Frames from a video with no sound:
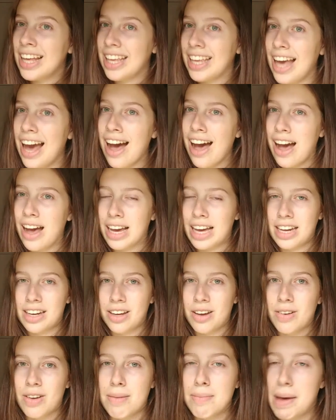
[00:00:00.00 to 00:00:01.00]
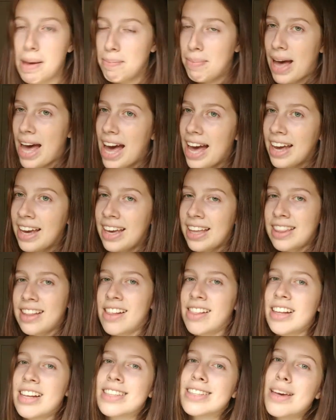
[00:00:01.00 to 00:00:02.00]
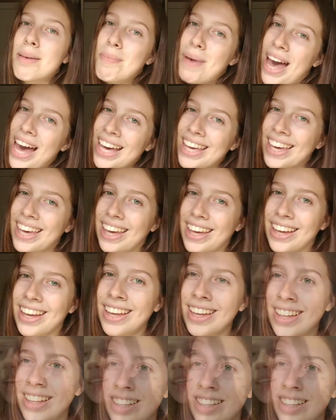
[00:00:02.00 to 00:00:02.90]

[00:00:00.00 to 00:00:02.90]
yeah, I gotta go get my bag and then let's get packing.